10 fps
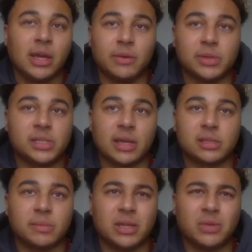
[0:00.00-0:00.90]
he was saying
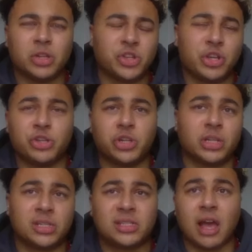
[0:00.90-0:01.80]
to me, "What, so you're just
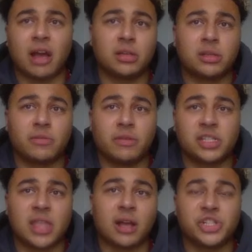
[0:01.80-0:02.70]
gonna stack